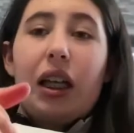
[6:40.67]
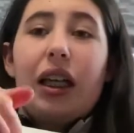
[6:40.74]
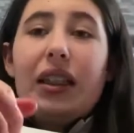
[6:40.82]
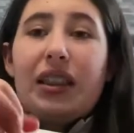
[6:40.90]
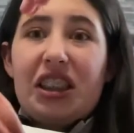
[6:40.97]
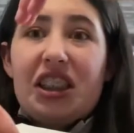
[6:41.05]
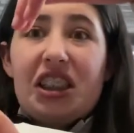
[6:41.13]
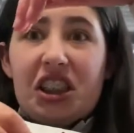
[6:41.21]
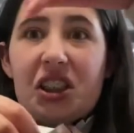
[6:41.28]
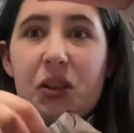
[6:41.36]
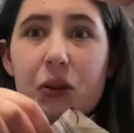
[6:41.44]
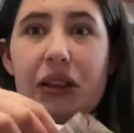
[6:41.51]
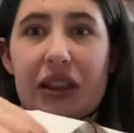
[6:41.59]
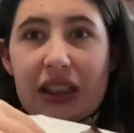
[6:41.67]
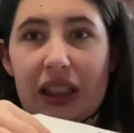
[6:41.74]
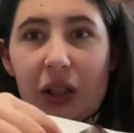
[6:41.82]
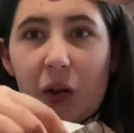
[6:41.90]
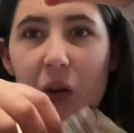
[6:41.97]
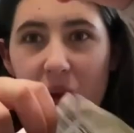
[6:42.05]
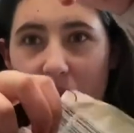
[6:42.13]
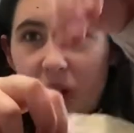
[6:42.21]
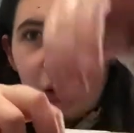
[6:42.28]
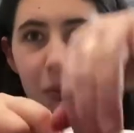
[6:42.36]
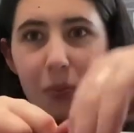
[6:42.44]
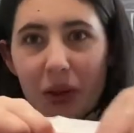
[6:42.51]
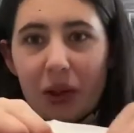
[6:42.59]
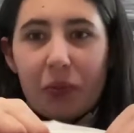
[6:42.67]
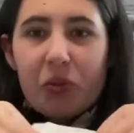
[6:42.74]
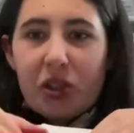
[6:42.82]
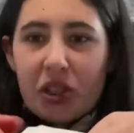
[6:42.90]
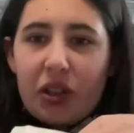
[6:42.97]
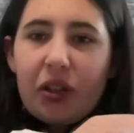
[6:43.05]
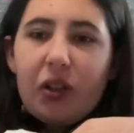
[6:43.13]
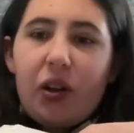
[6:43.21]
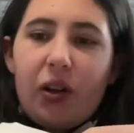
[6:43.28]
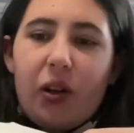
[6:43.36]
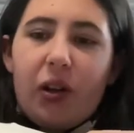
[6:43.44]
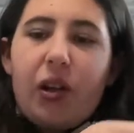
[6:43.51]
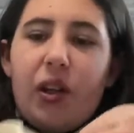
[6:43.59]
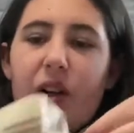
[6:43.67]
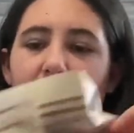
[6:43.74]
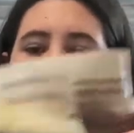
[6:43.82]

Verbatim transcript: It's a disgusting color, but I'm still gonna eat it